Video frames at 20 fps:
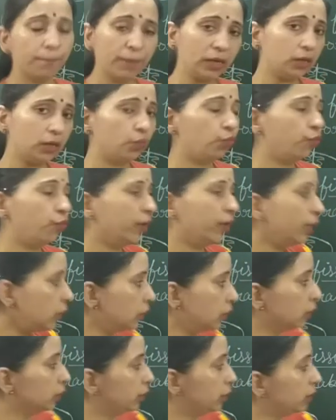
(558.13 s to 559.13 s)
But
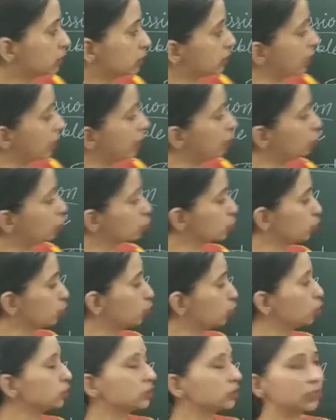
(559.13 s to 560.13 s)
when this
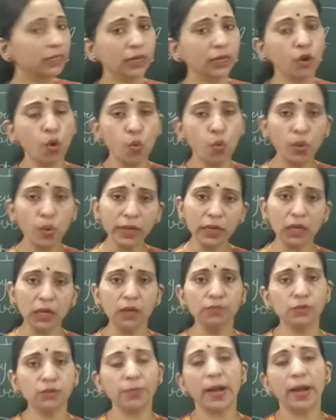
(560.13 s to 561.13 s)
endospores
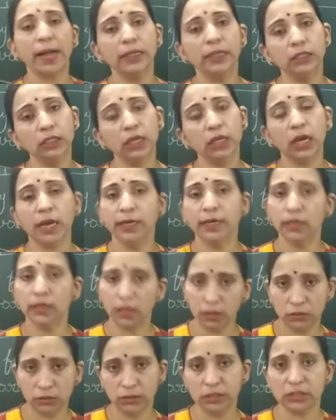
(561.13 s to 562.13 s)
overcome by
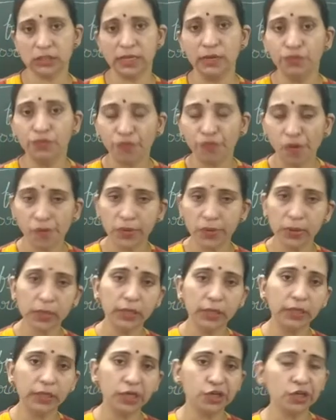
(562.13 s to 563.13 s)
this unfavorable
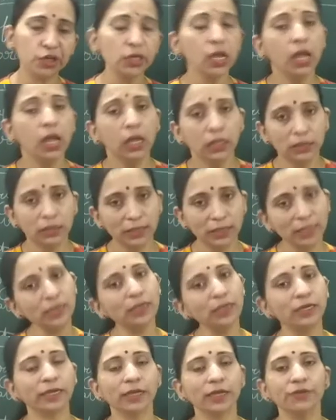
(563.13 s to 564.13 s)
condition, then
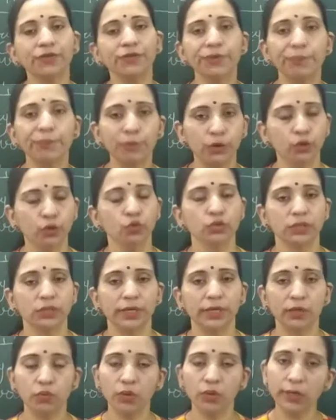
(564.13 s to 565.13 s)
it can reproduce.
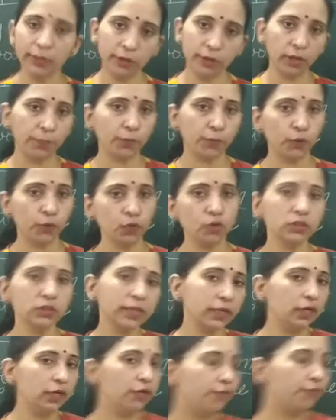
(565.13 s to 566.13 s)
It will reproduce
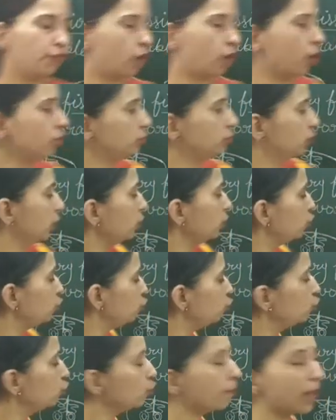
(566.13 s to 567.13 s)
and it form the
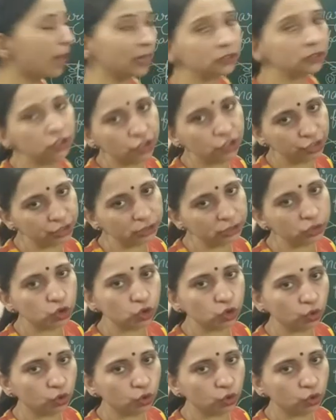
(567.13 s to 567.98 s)
new bacterial